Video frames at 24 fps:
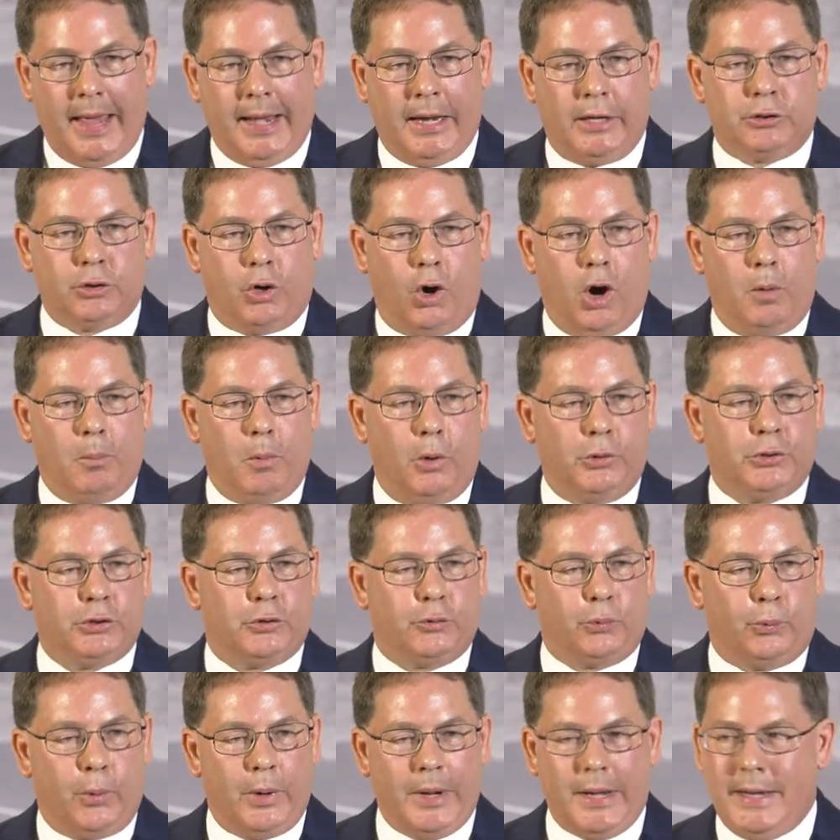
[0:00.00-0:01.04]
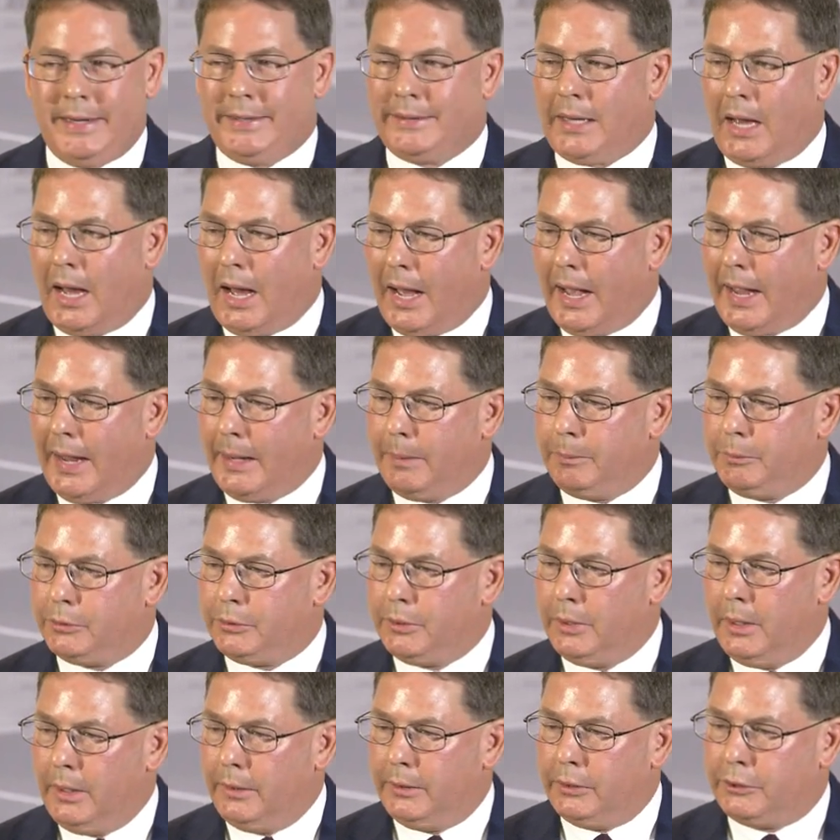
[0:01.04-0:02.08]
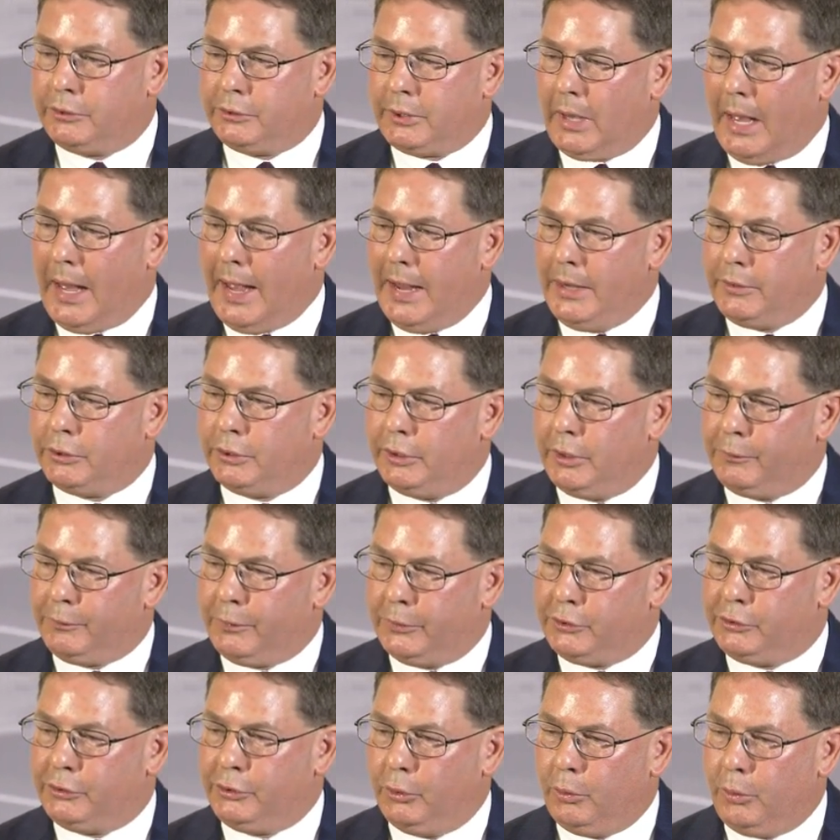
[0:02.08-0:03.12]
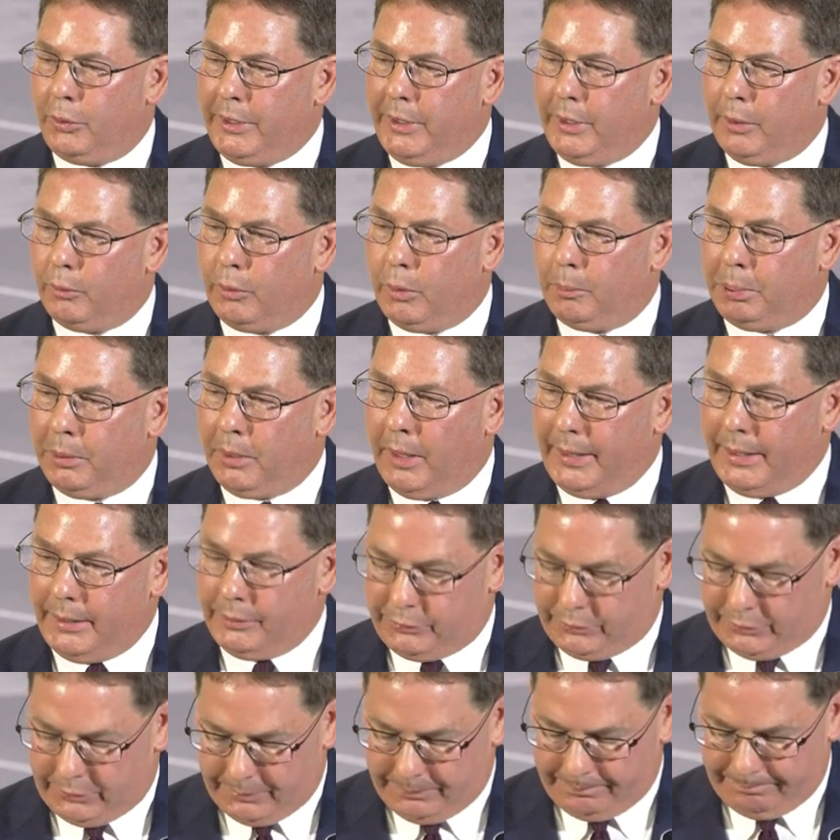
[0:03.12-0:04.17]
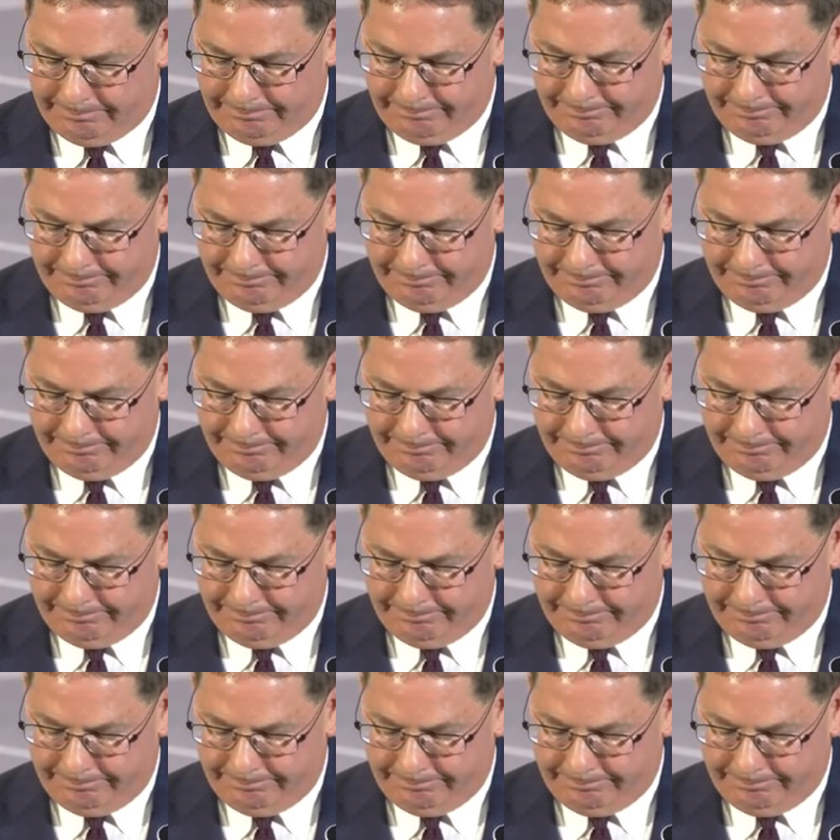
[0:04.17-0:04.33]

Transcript: and it's almost 3 times the size of the facility it replaced.